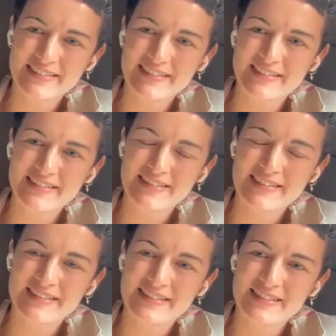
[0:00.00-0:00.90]

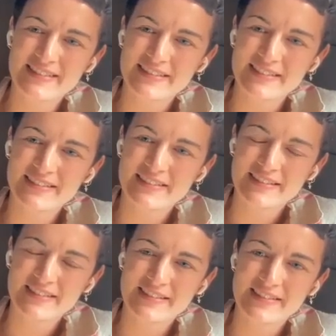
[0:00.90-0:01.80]

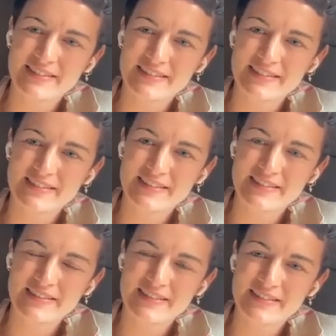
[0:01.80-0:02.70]

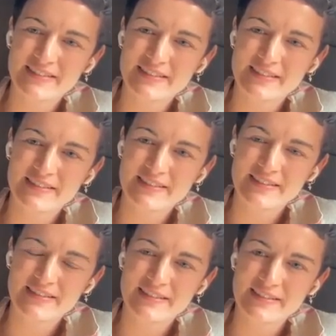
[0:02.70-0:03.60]

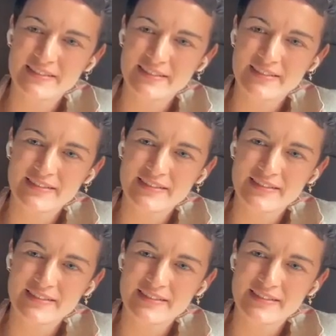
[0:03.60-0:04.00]
No words are spoken by the person on screen.